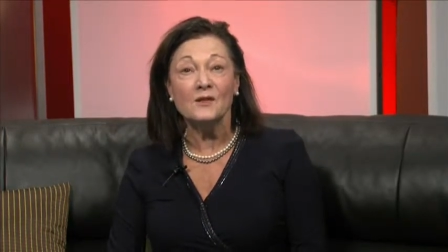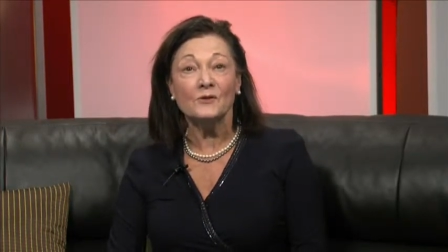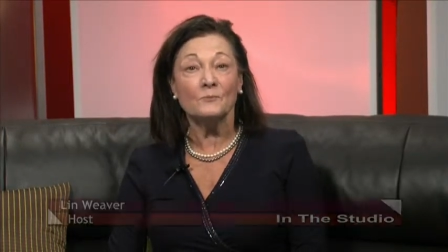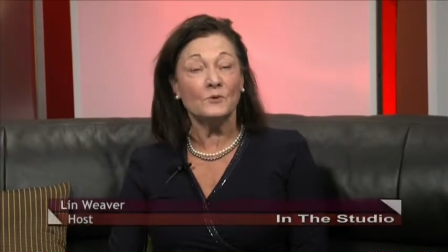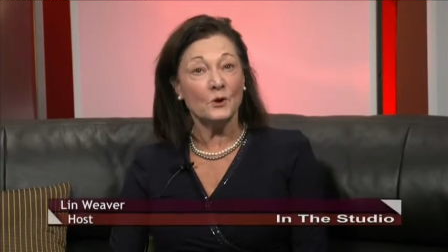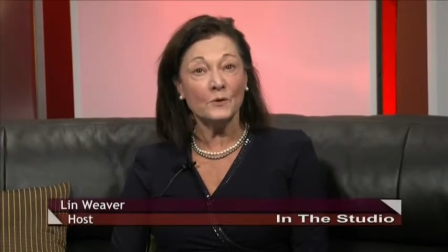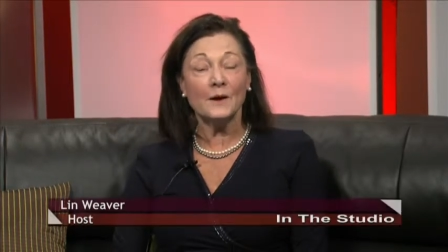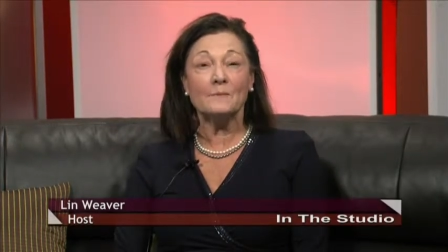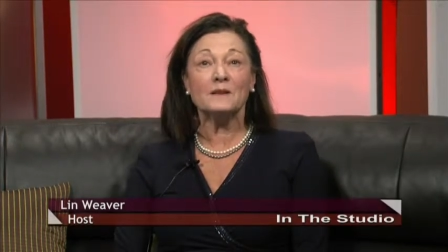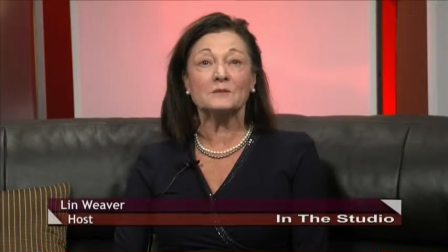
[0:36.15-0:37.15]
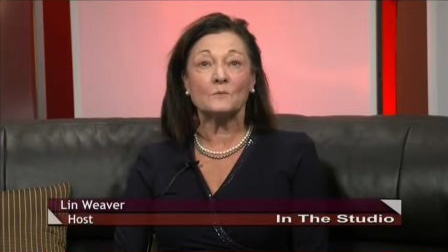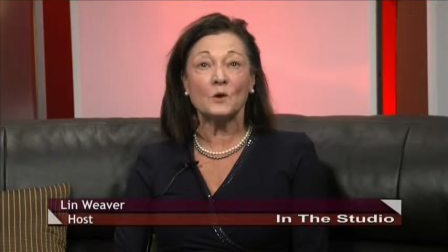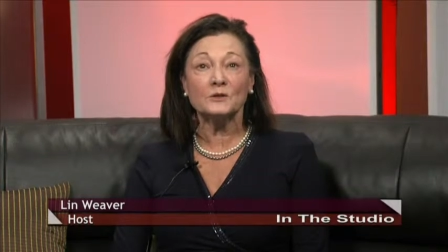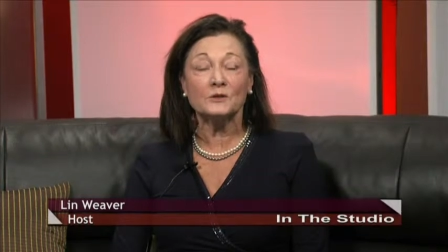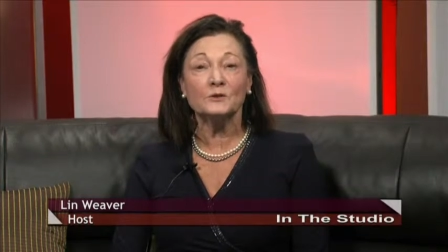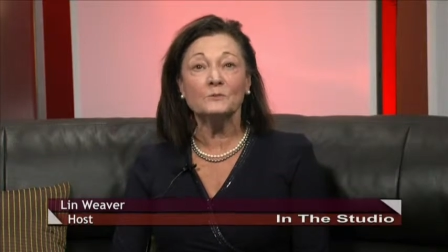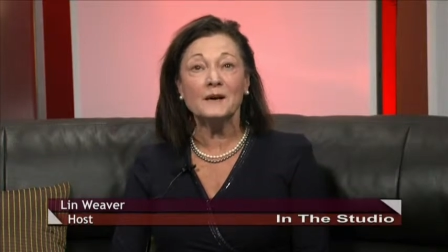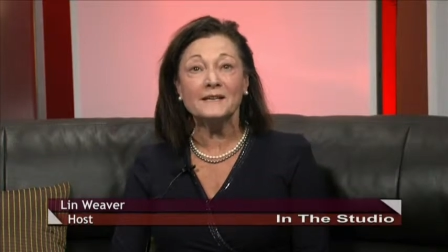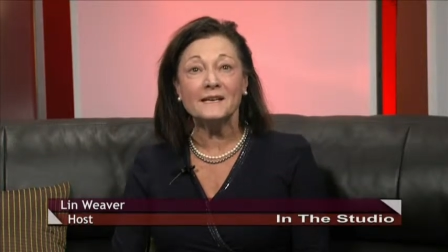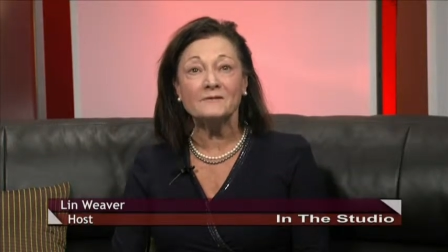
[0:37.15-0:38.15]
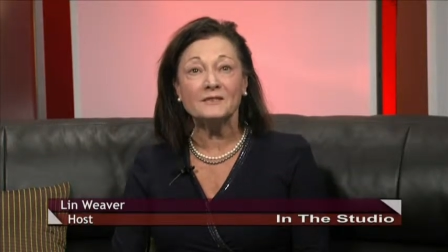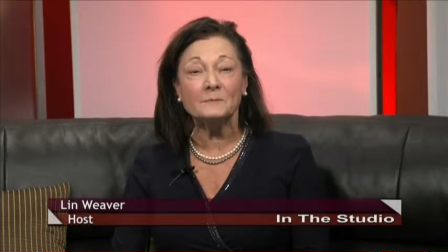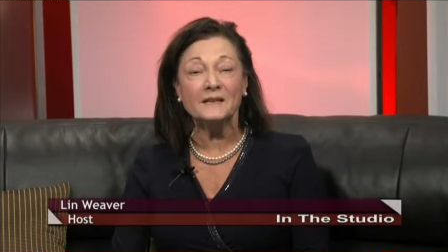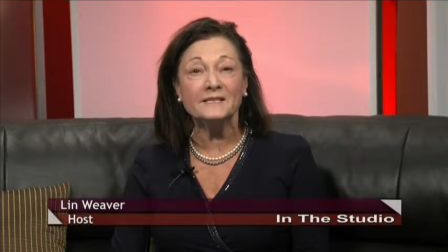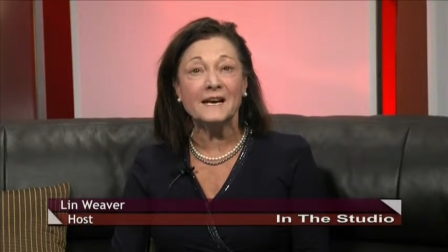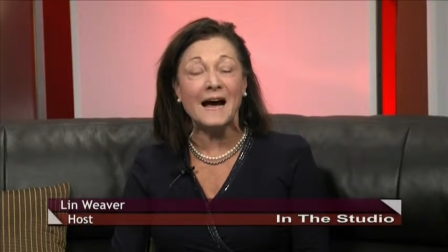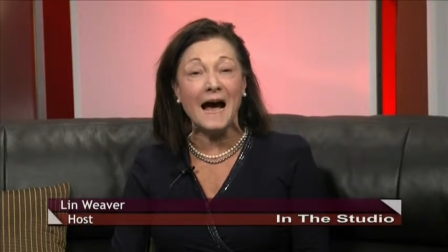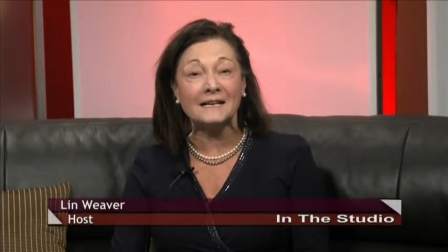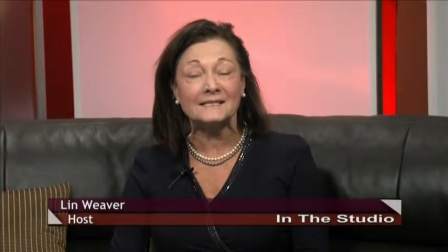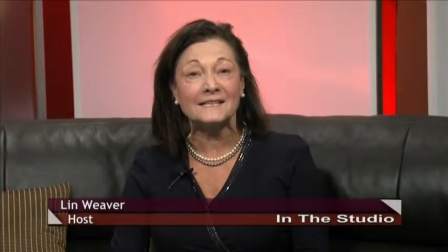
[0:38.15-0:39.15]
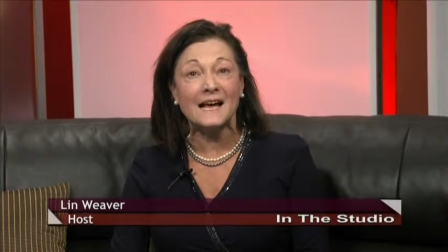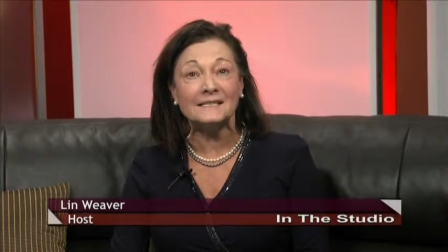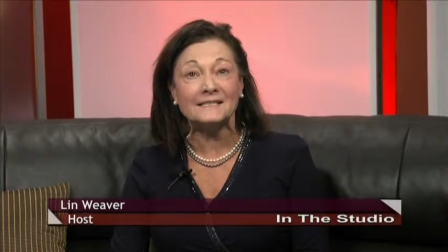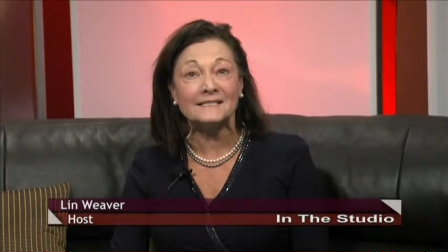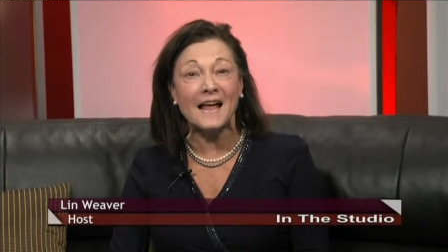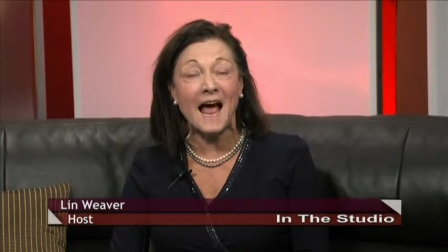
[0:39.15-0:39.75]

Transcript: The program is brought to you by Davis Media Access